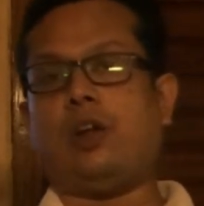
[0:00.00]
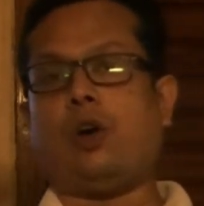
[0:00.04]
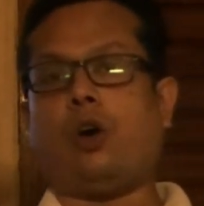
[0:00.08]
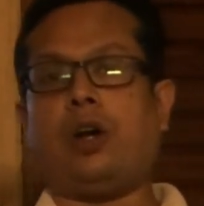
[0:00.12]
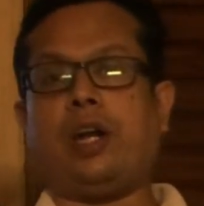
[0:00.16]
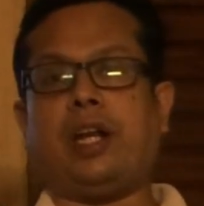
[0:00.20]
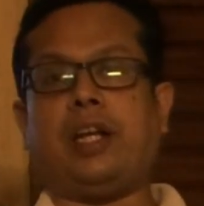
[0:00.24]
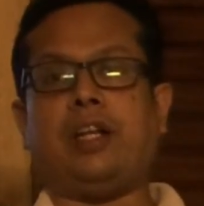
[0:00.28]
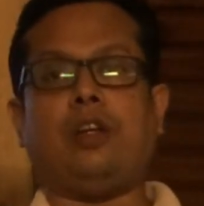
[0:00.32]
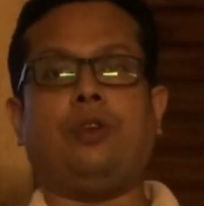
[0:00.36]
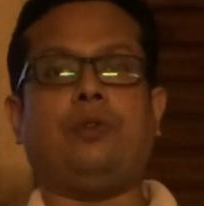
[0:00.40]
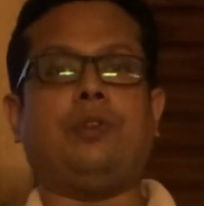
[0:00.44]

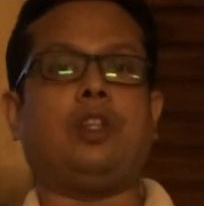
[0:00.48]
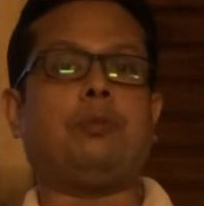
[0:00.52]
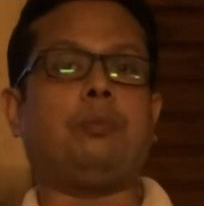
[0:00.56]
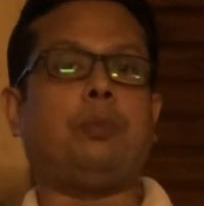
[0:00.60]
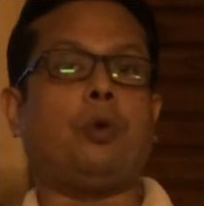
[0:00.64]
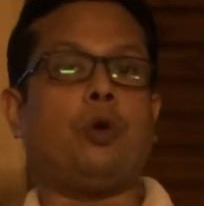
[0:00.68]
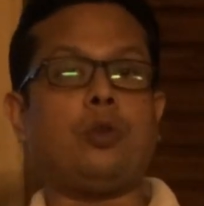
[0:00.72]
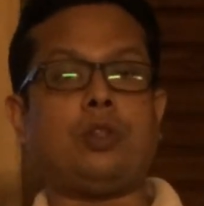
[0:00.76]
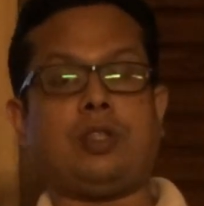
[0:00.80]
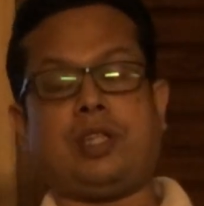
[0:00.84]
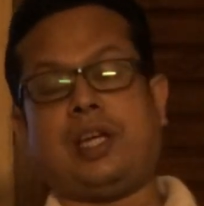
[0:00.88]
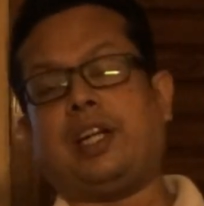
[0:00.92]
or any of the
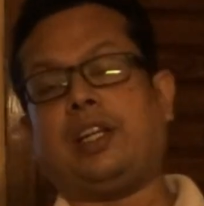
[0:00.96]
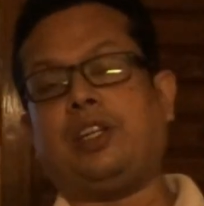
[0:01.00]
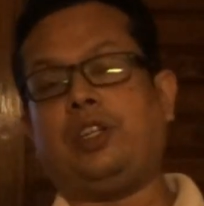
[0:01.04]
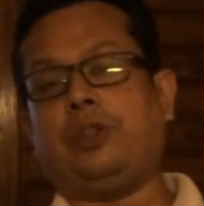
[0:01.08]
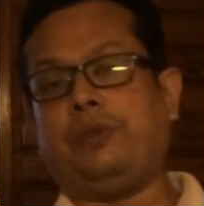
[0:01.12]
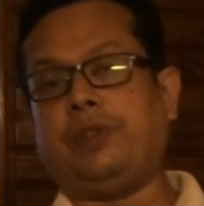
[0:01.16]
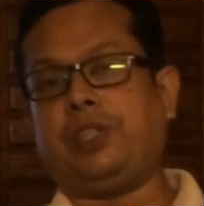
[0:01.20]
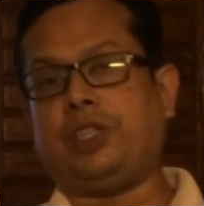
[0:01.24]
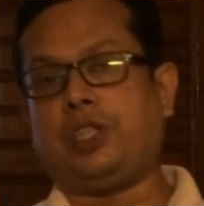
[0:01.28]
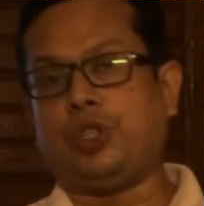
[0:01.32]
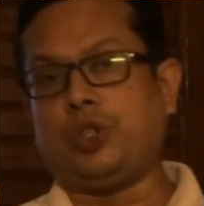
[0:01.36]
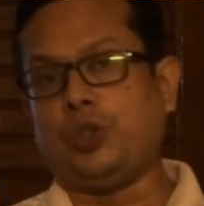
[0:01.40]
sports
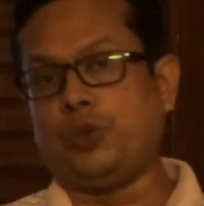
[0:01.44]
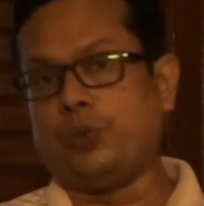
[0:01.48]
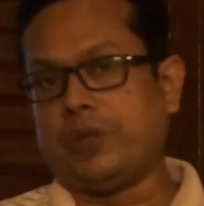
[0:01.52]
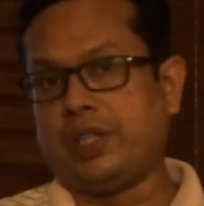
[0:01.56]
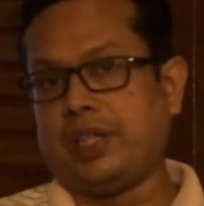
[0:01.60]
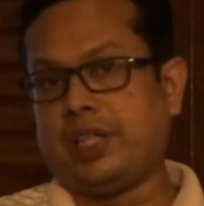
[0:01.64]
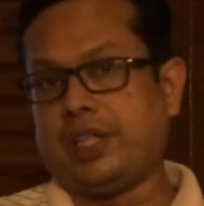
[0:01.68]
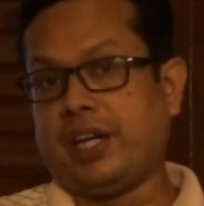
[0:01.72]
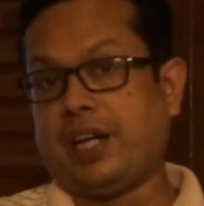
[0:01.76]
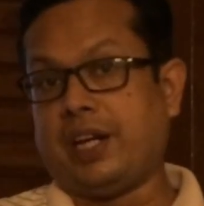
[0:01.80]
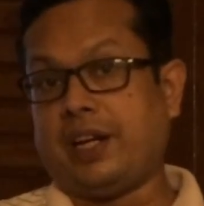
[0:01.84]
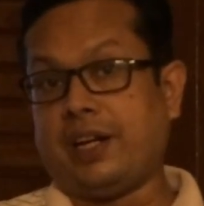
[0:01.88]
activity you were
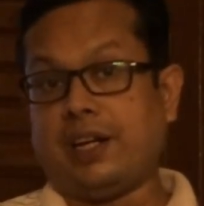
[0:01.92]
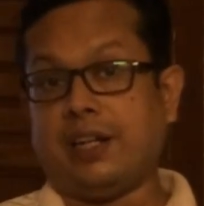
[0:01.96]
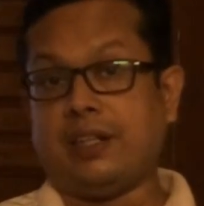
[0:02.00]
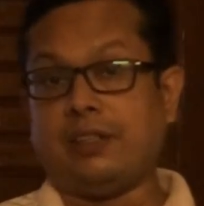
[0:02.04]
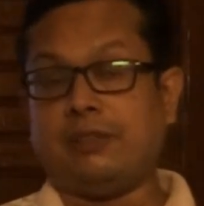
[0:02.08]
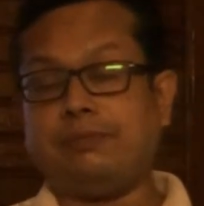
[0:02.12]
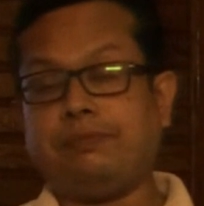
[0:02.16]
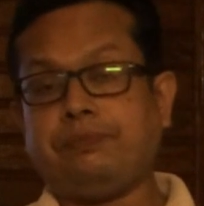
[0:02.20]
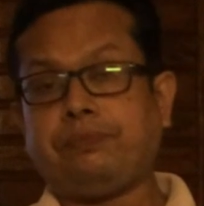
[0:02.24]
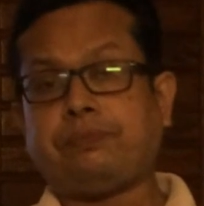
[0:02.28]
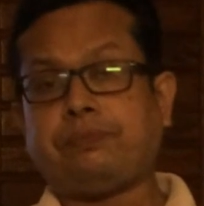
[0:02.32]
there in,